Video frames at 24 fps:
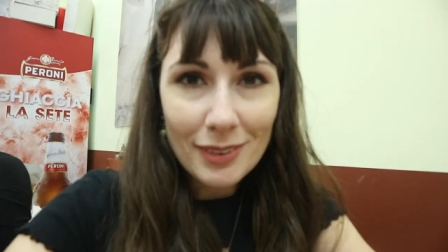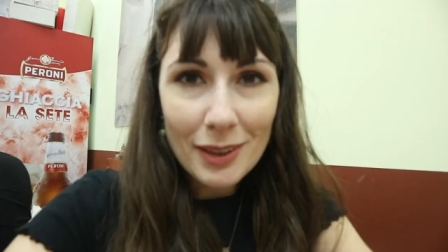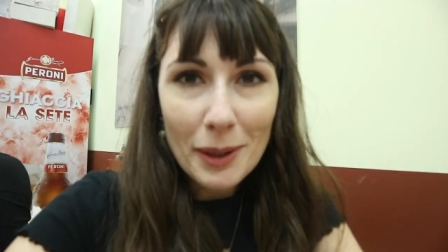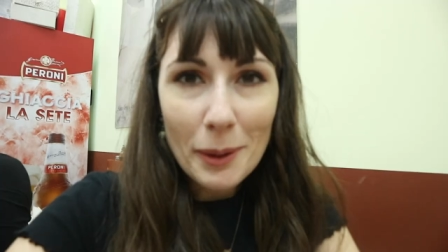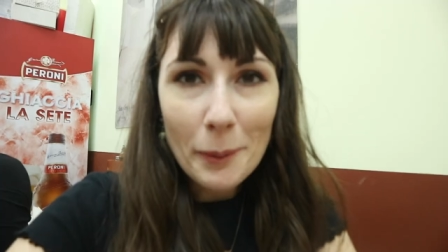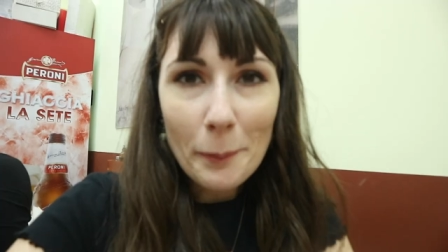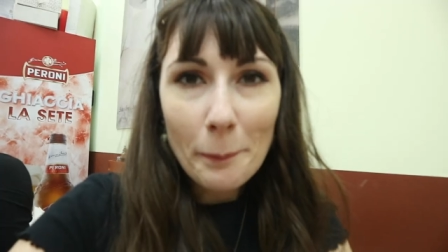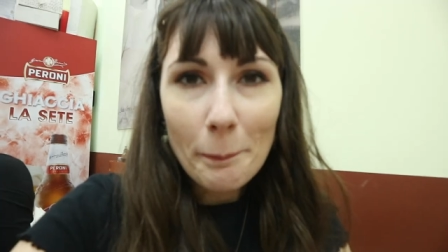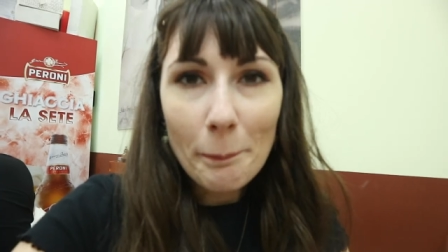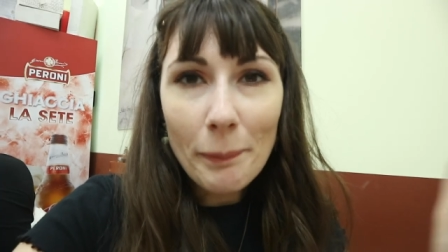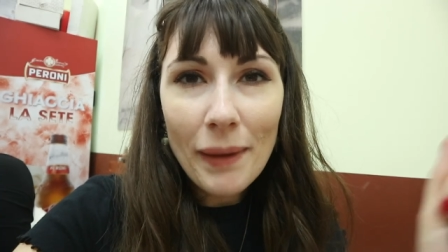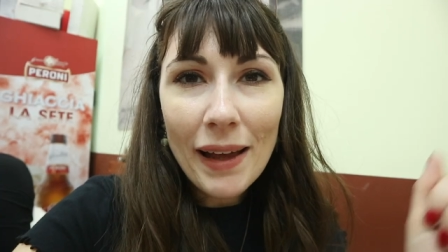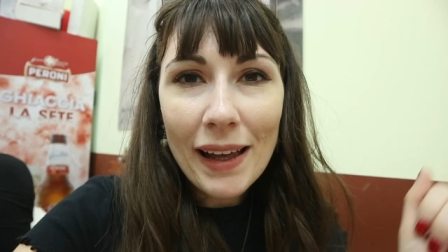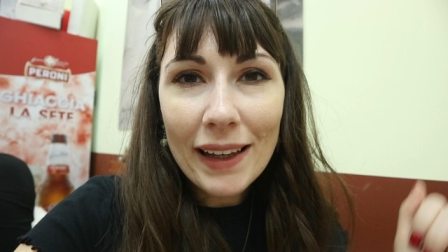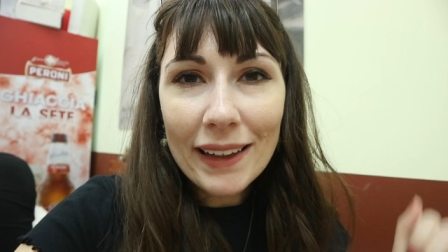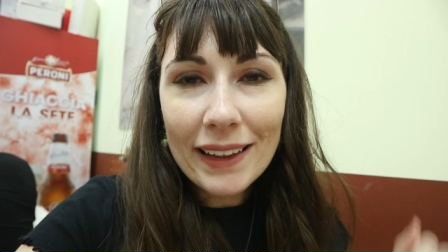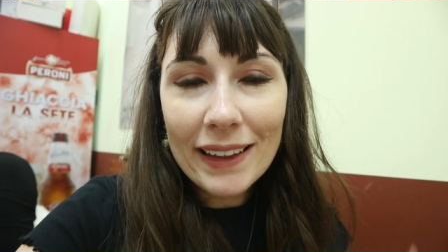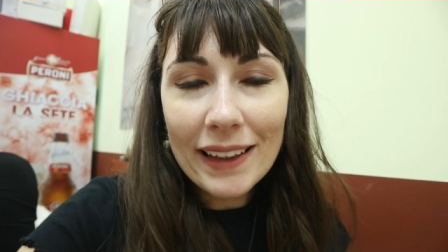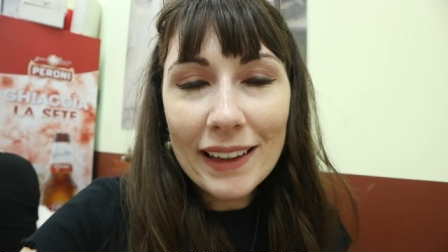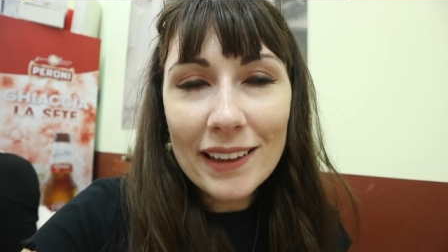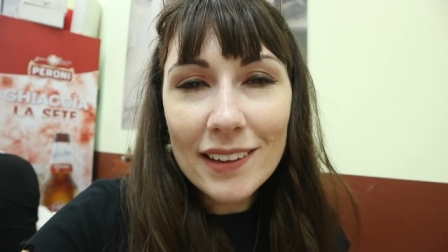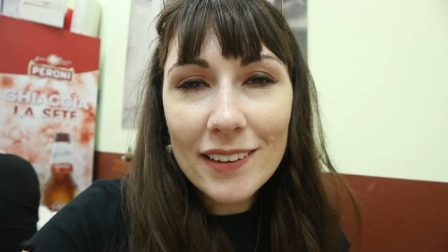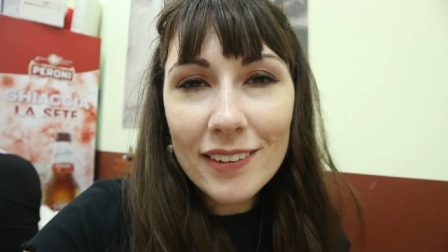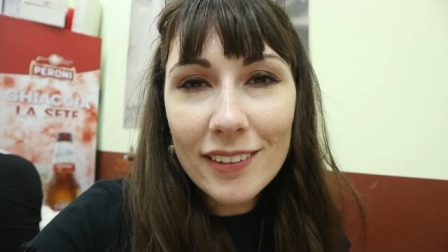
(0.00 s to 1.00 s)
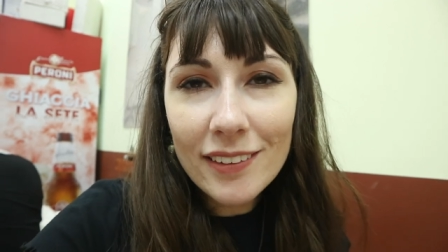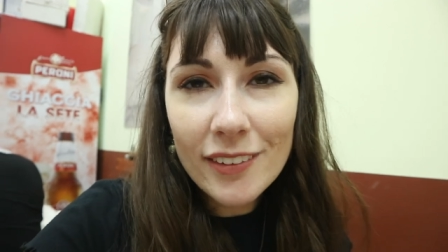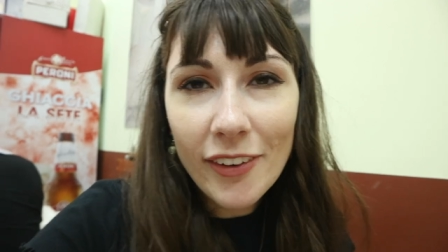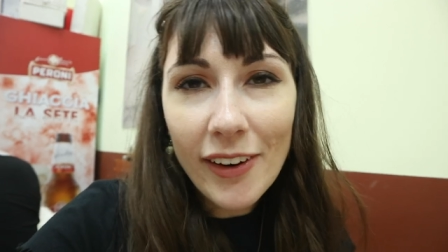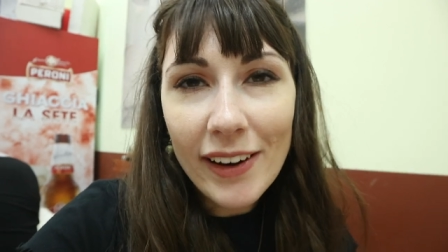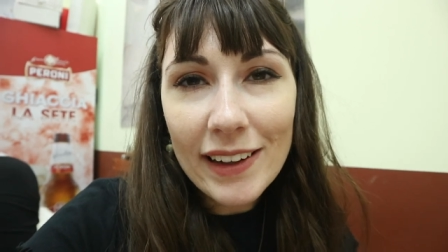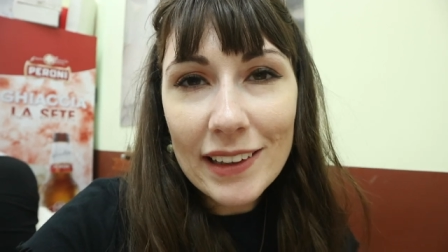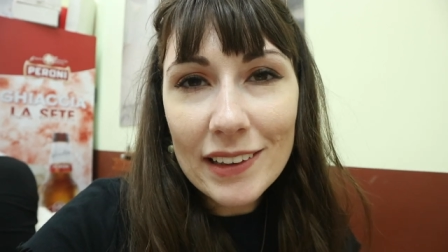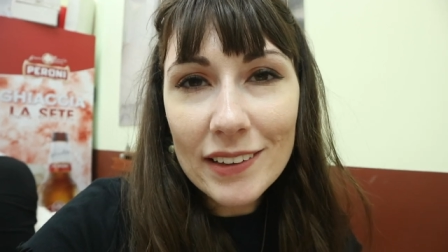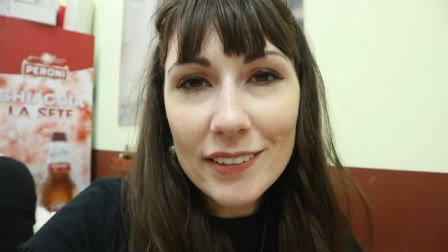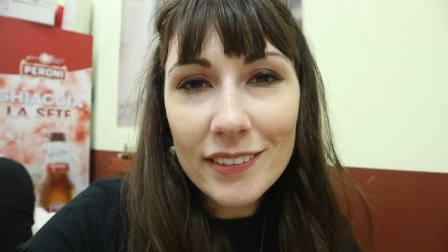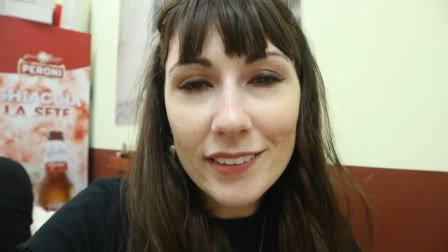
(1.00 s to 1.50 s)
Back in
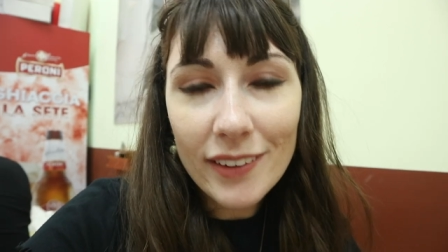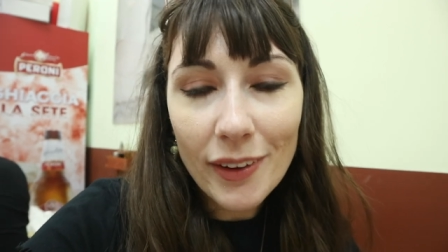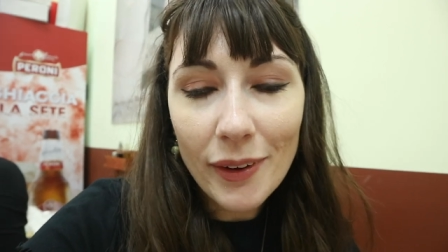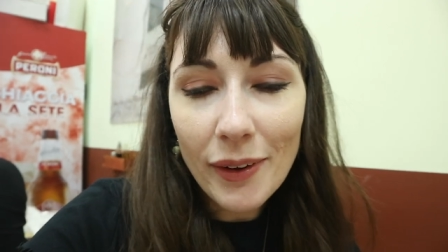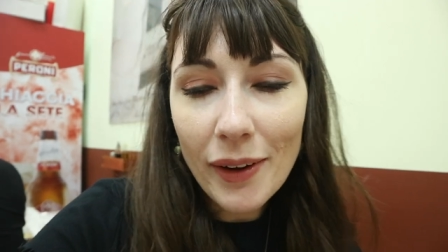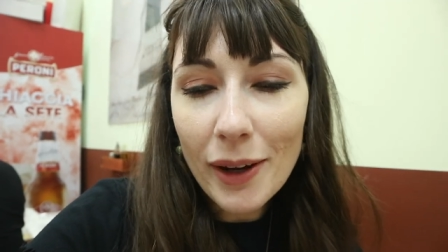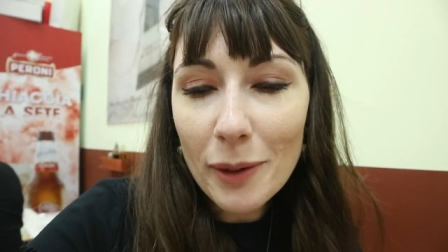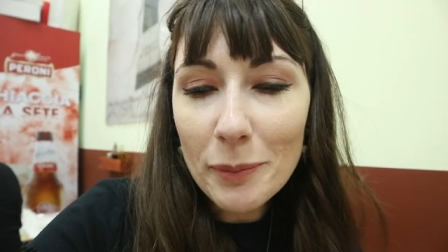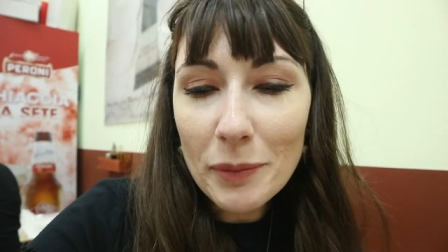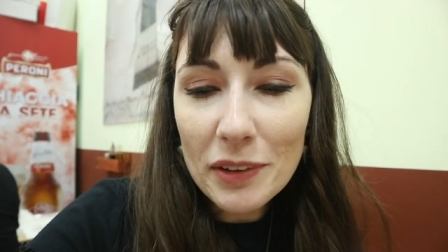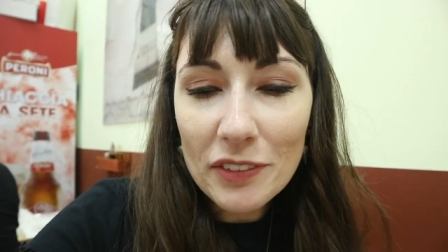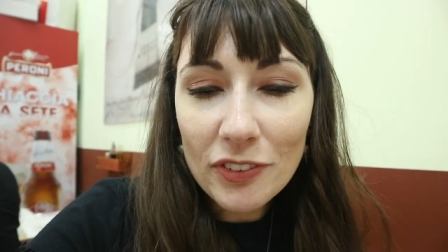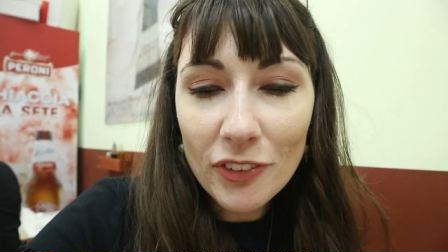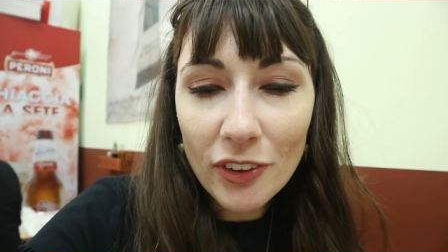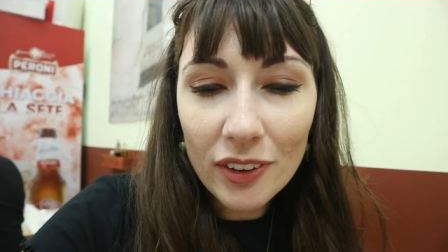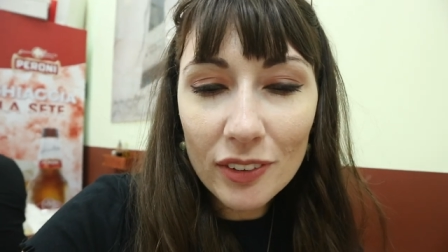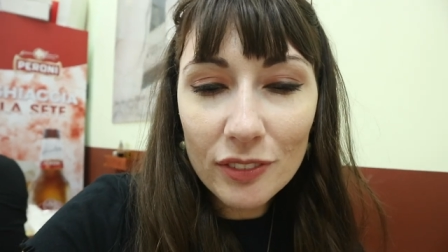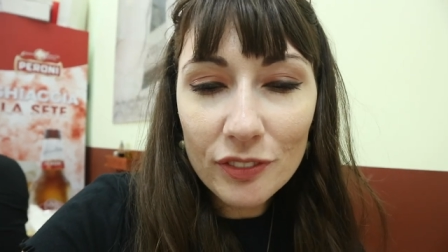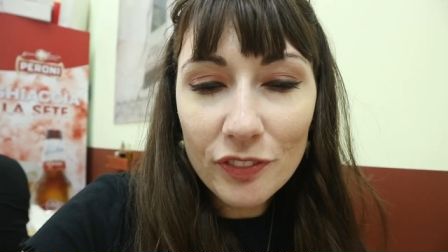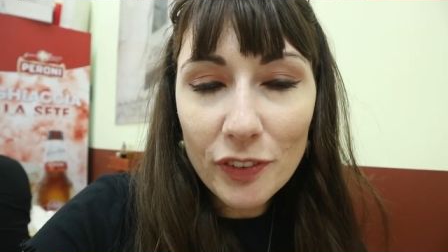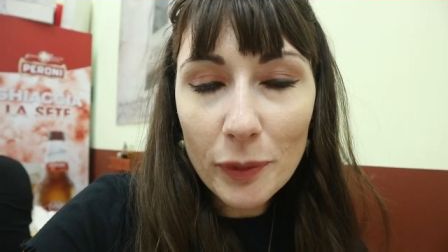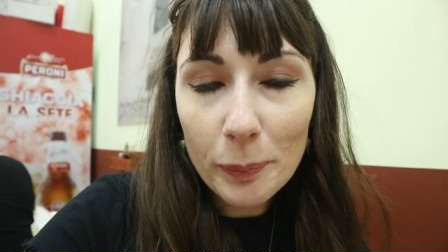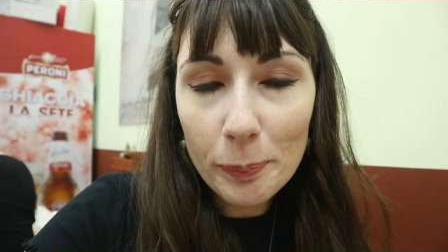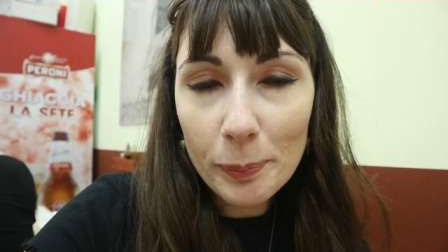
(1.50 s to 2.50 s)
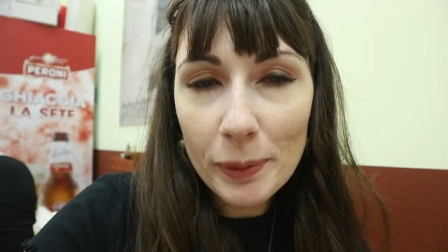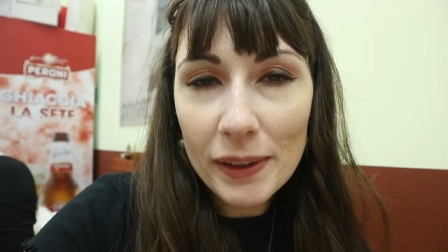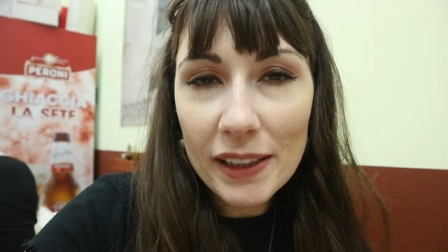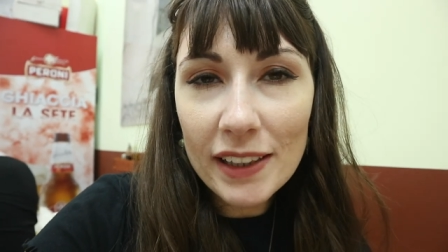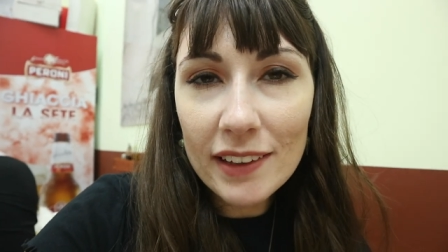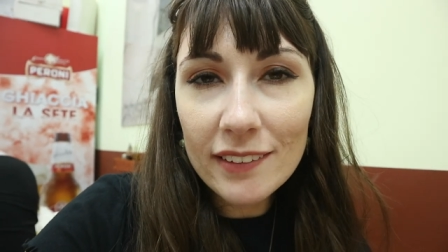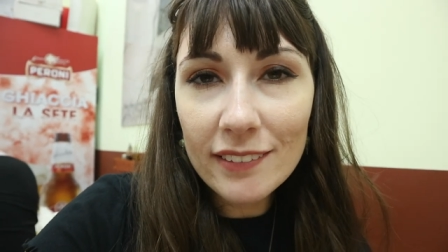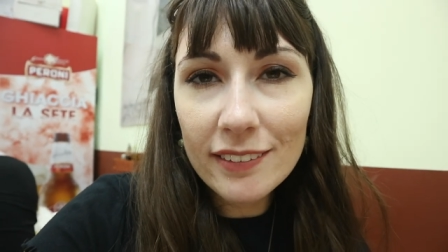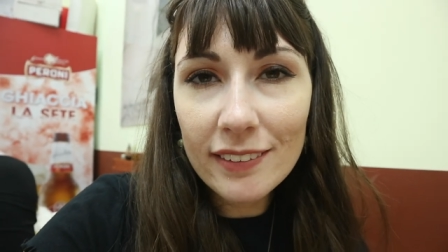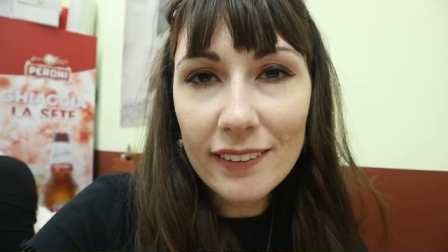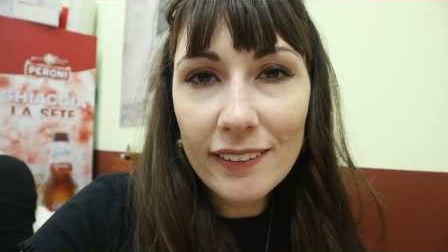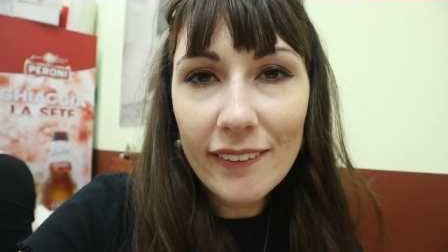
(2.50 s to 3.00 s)
Sorrento, and we've gone for
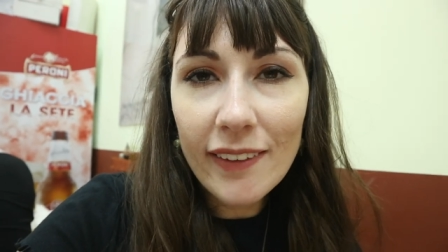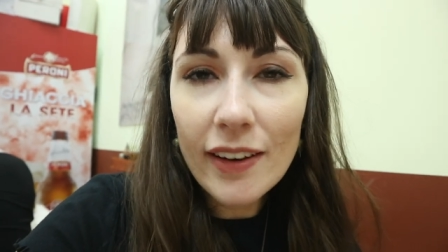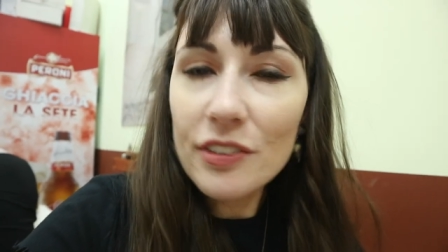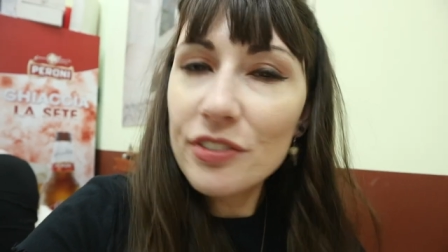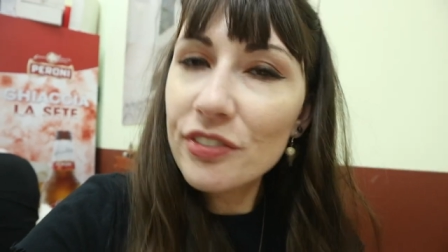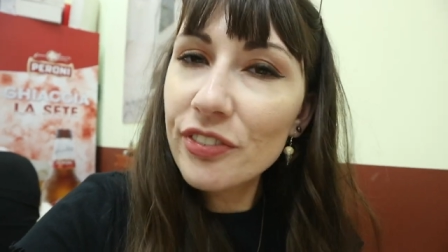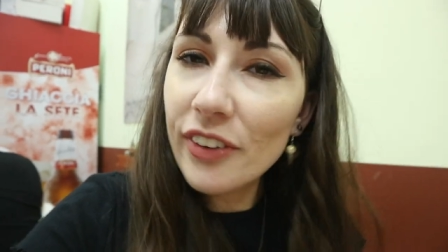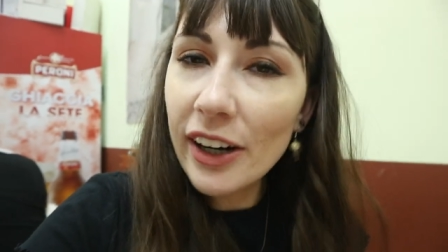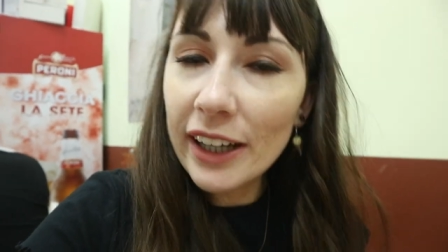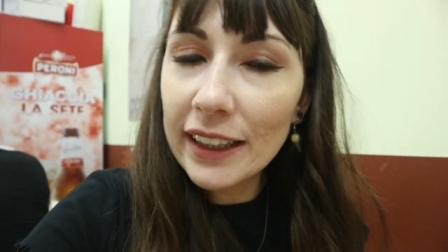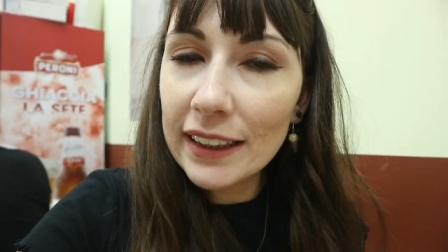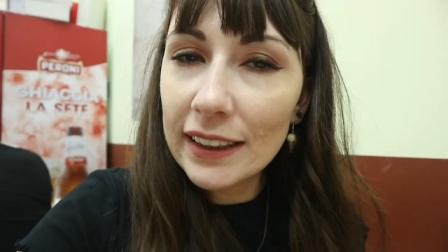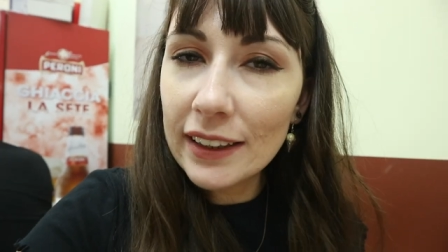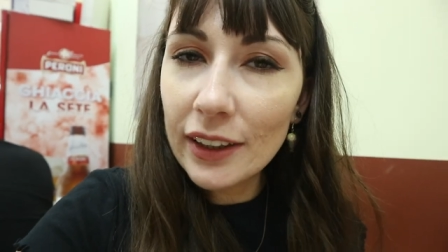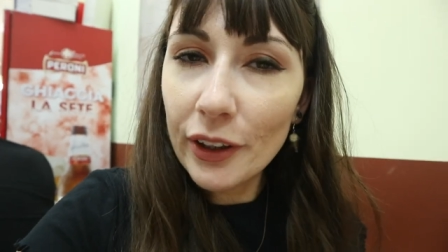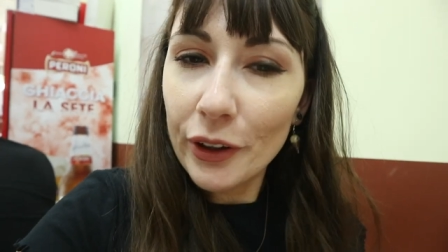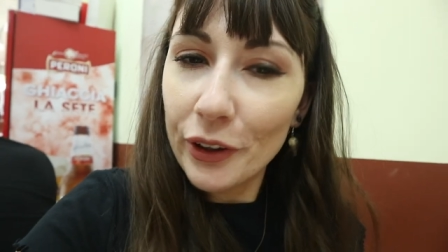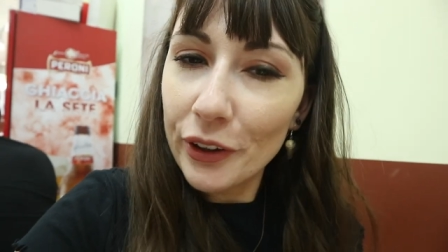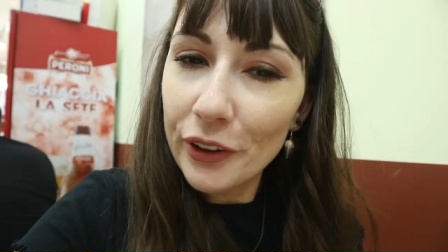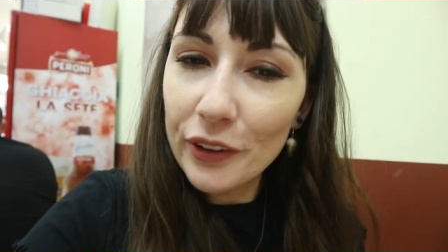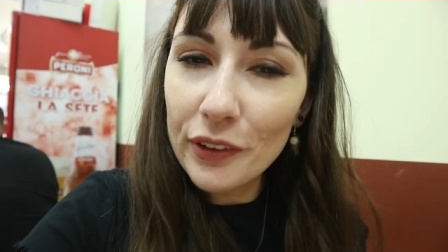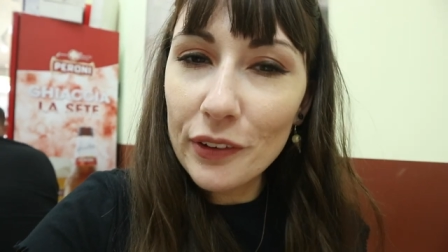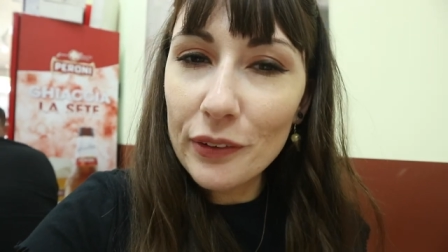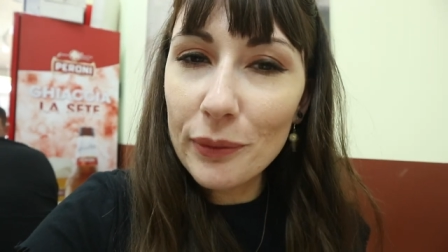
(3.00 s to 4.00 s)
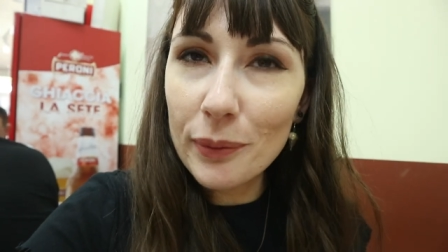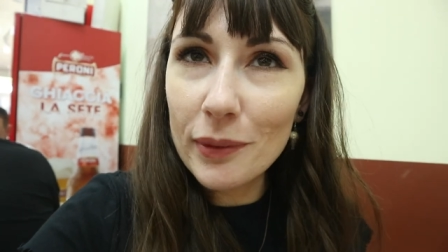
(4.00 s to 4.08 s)
pizza at Franco's,